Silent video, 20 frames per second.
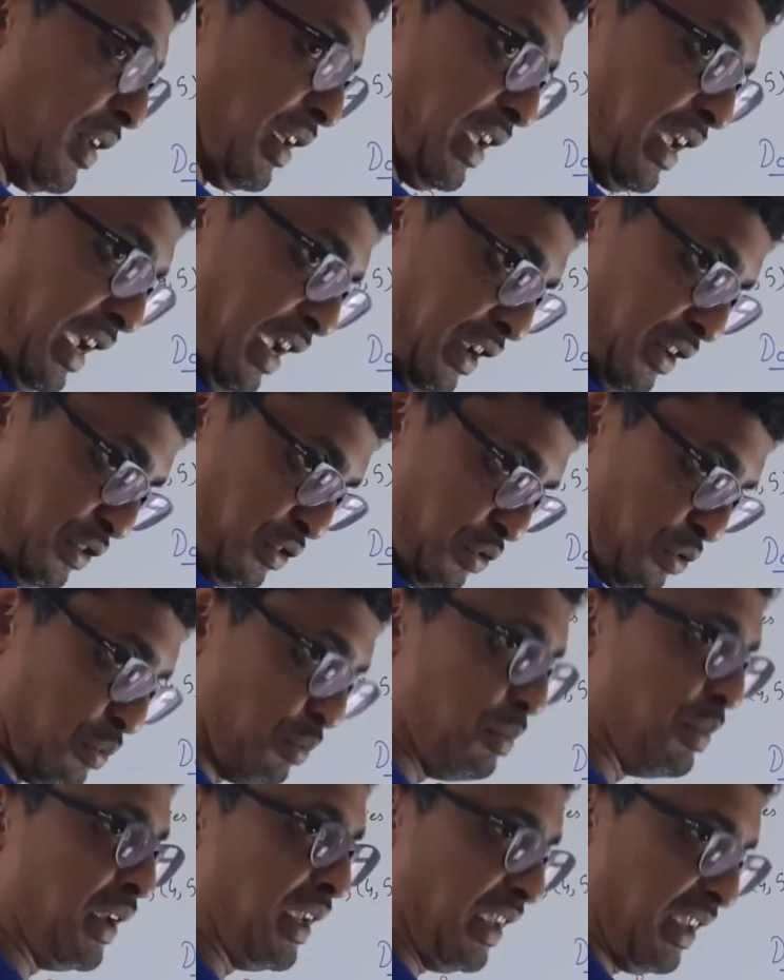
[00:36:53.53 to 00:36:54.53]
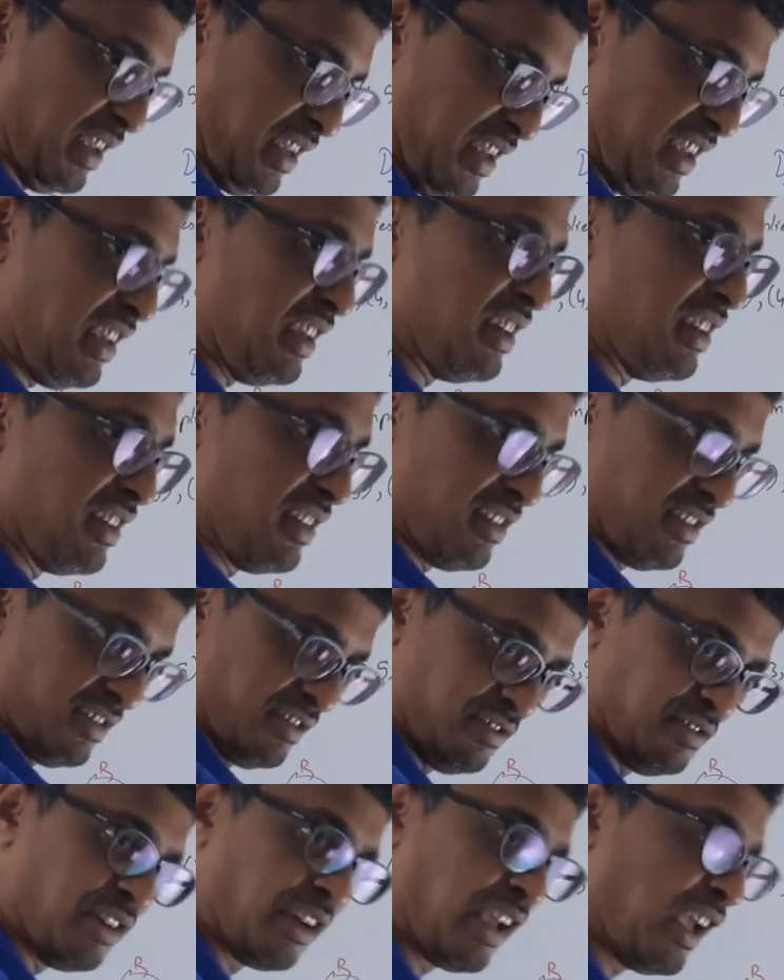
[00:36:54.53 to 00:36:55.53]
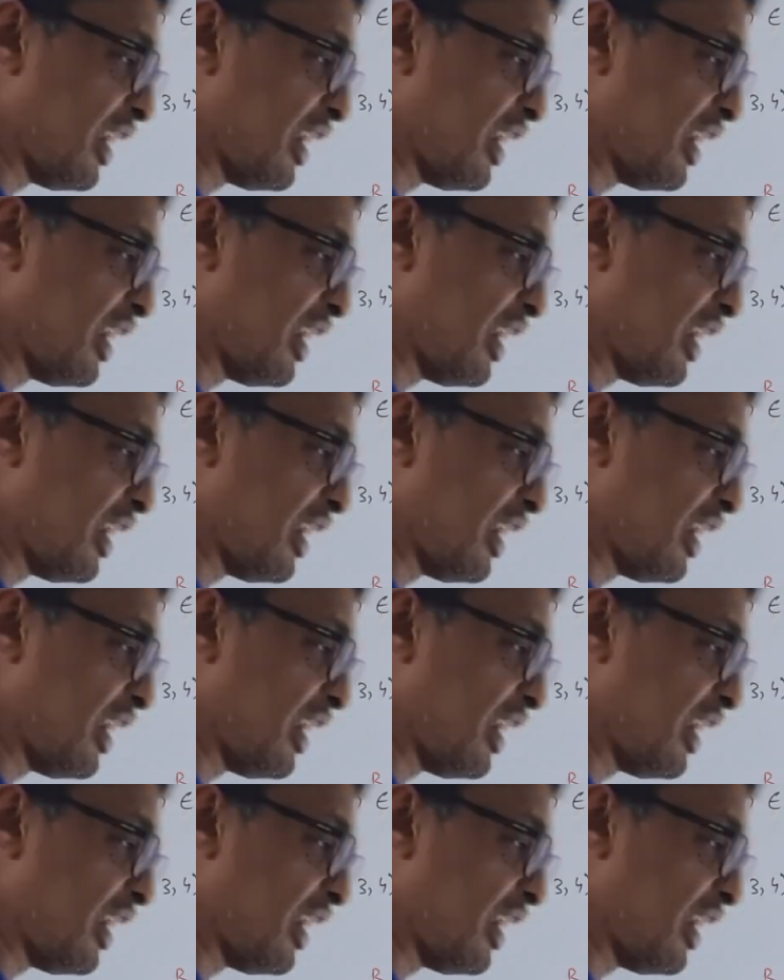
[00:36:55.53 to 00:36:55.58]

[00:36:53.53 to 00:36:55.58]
A to B, okay,